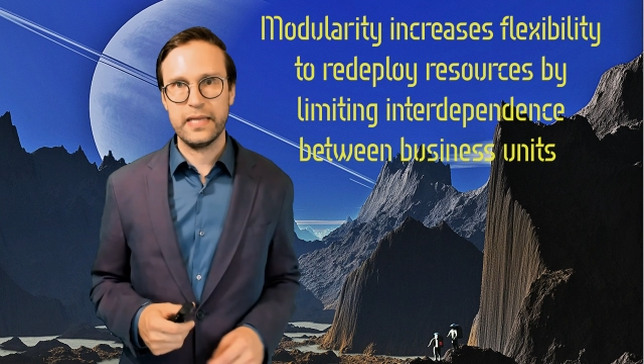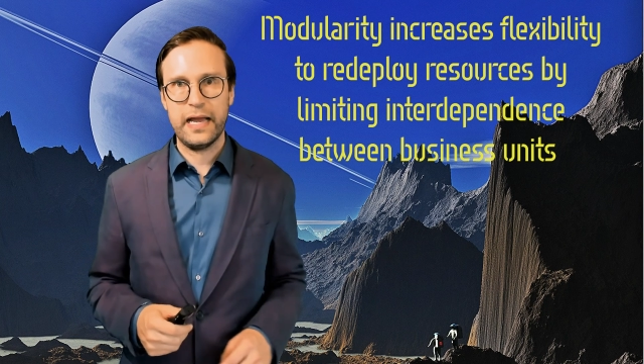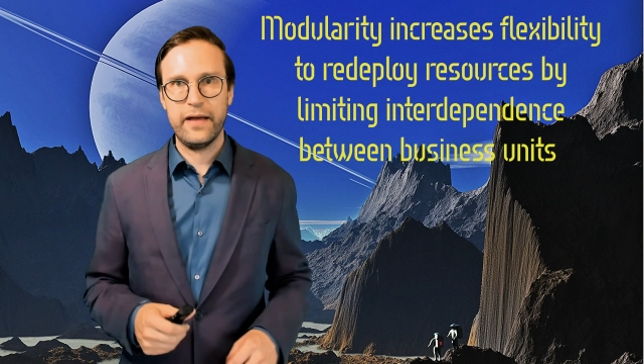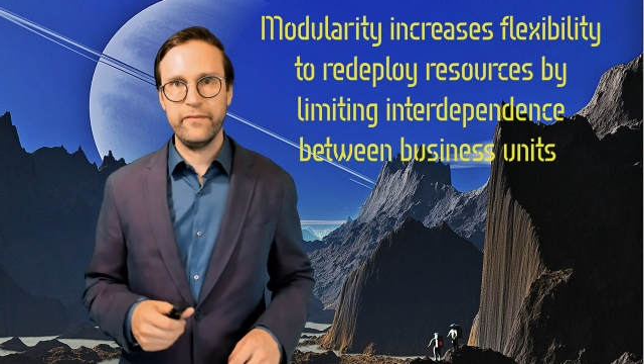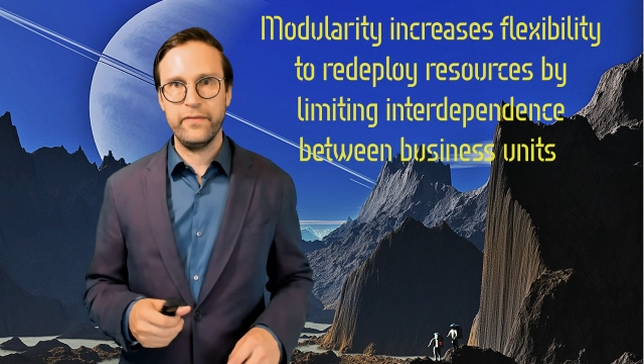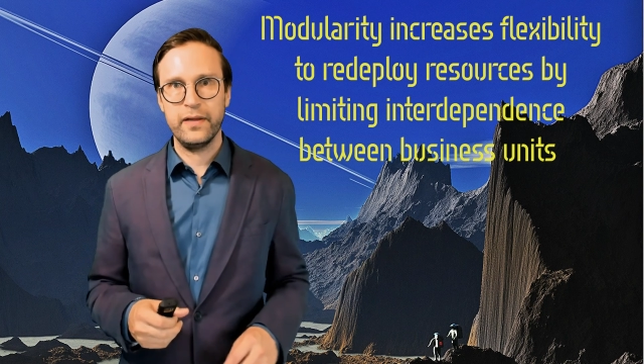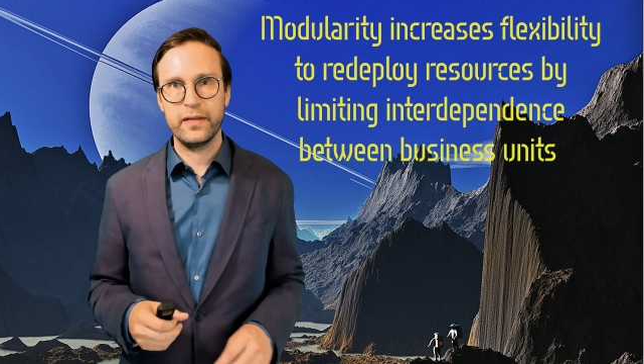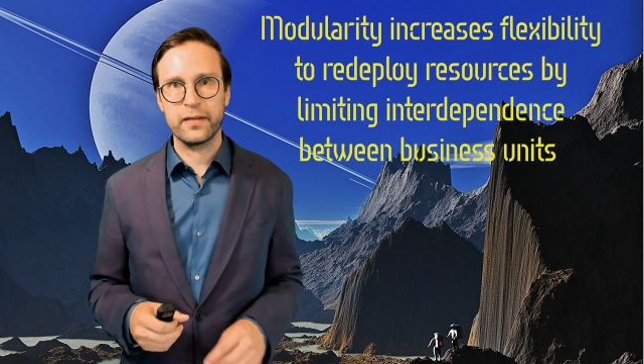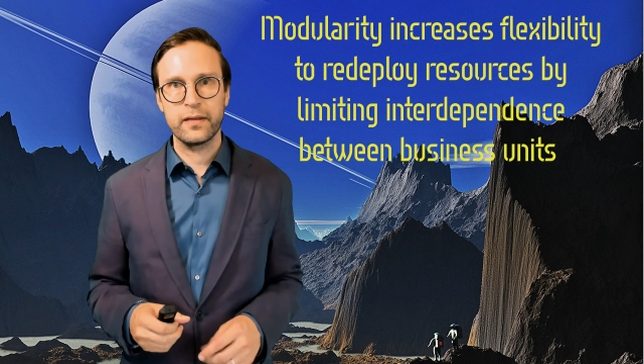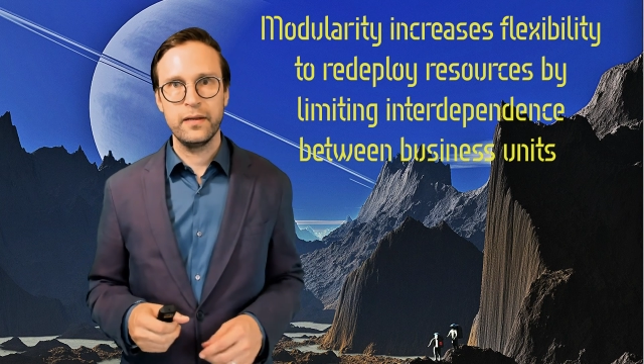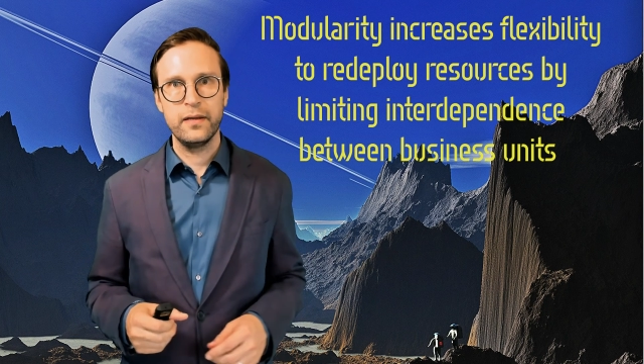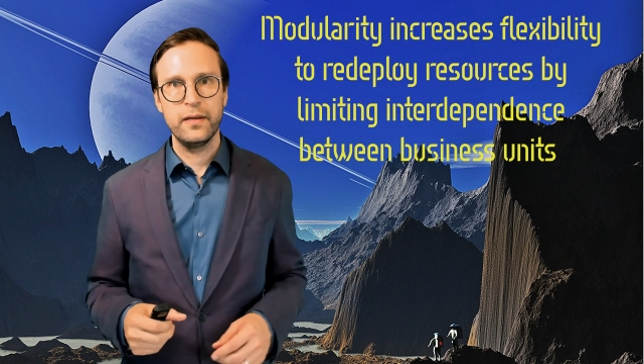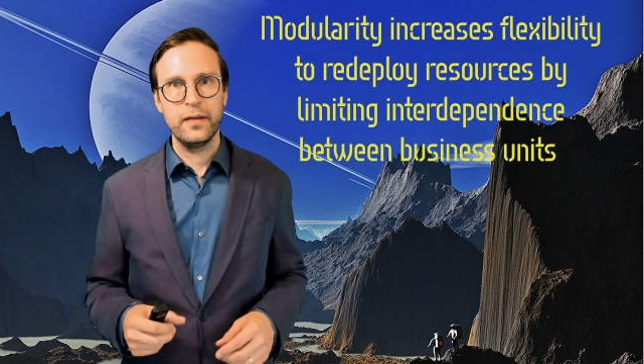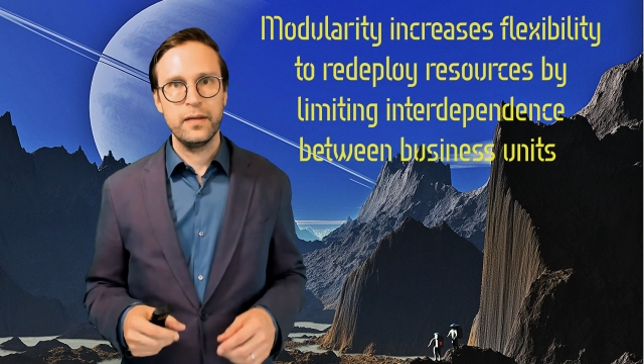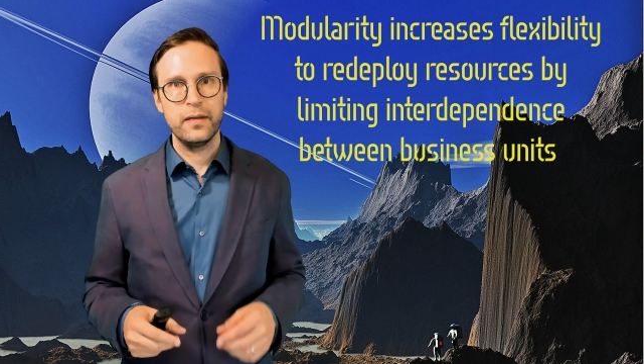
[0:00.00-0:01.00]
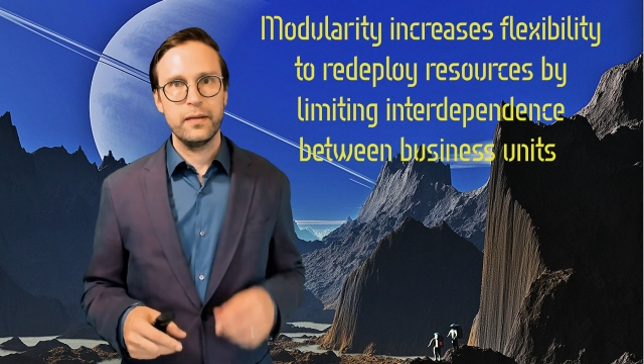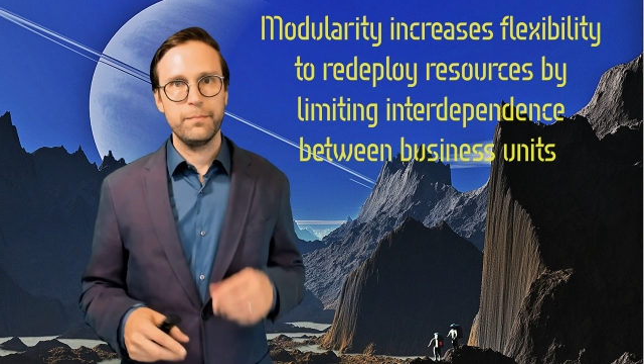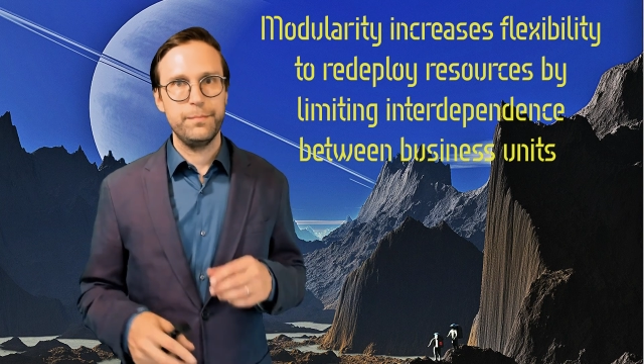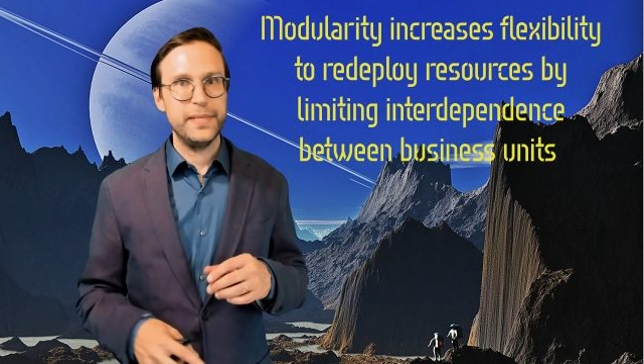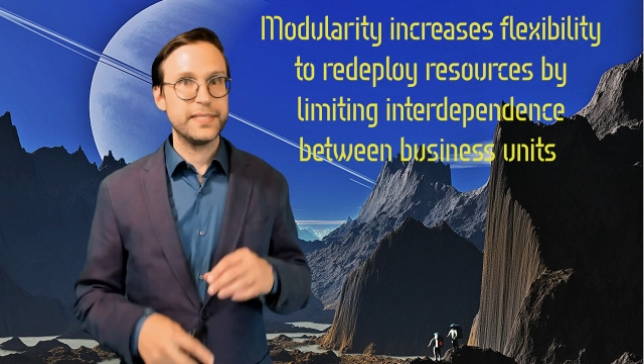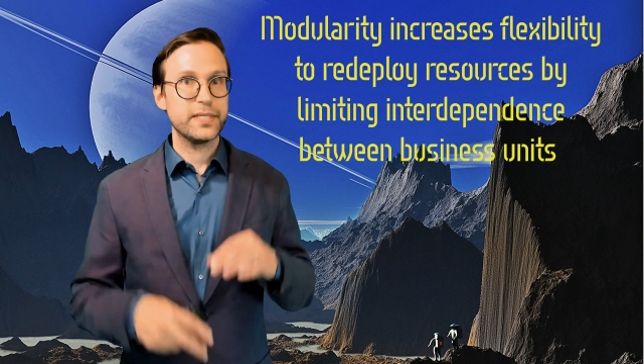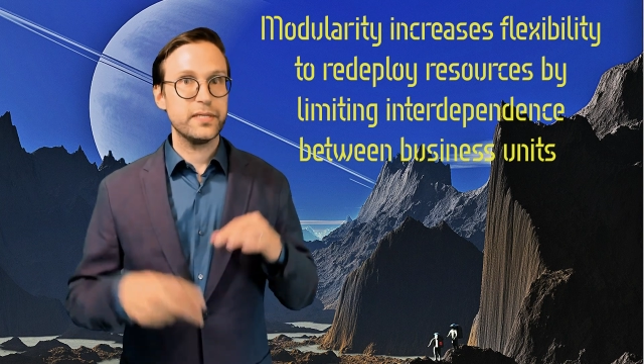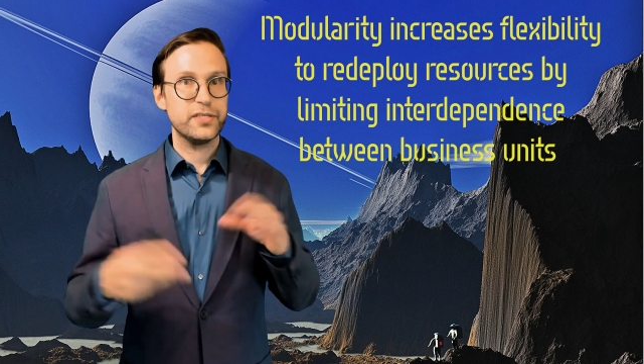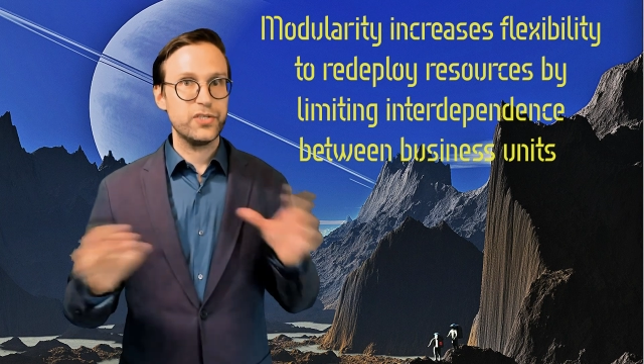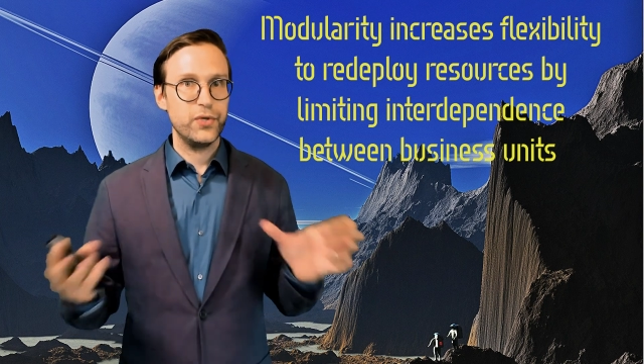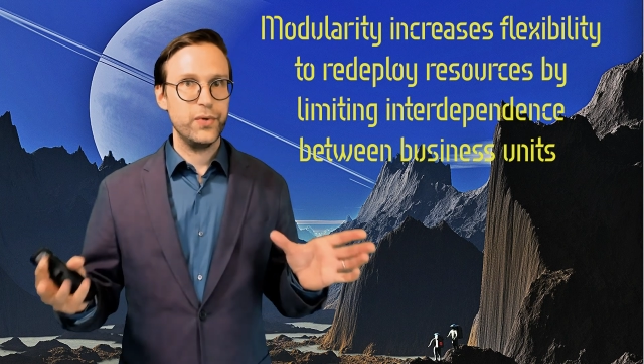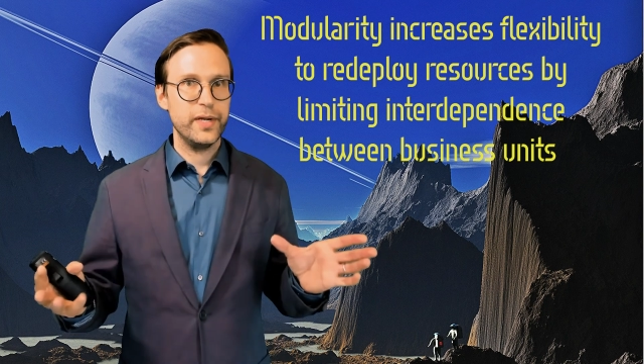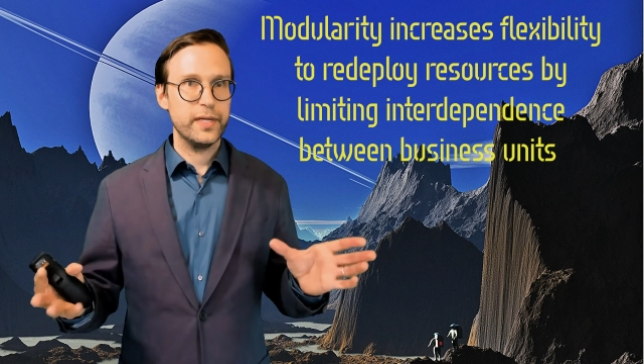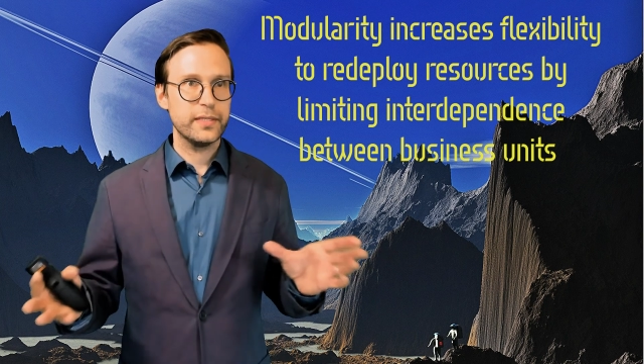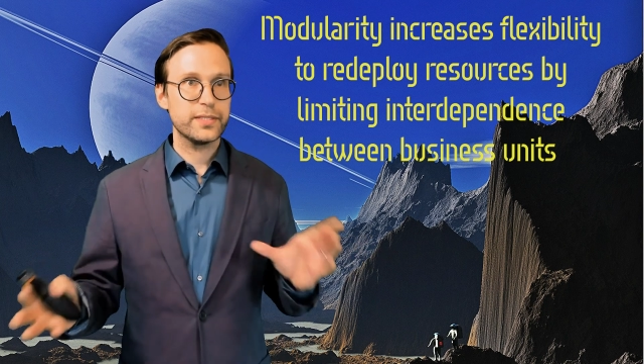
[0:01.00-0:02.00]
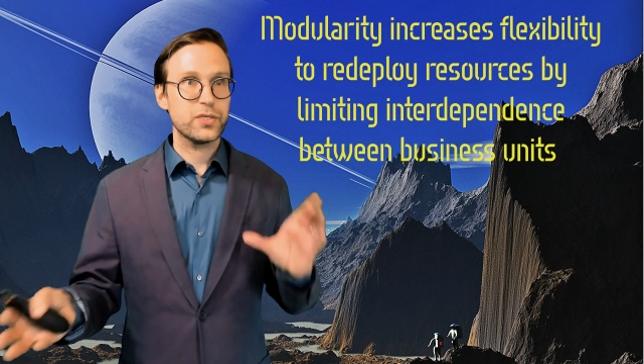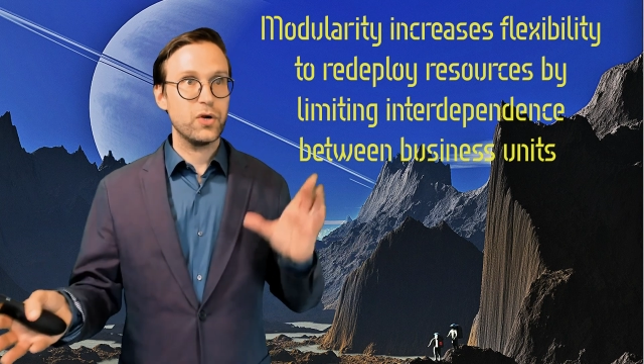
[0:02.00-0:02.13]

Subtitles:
having business units or